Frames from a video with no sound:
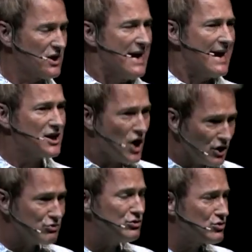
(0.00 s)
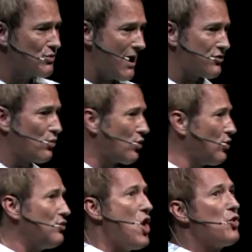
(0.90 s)
In countries throughout the
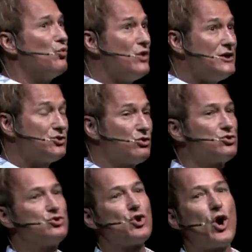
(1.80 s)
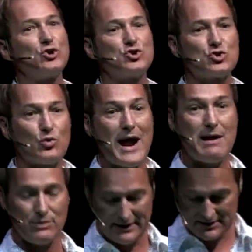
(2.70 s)
world, researchers are
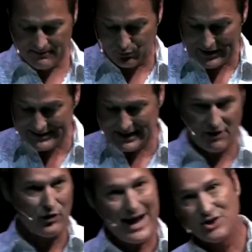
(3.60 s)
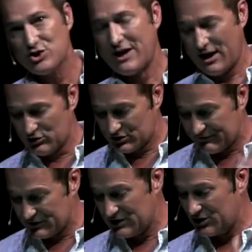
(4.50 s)
scrambling to bring together educators,
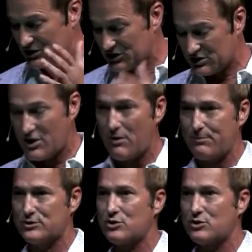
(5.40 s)
physicians, therapists, and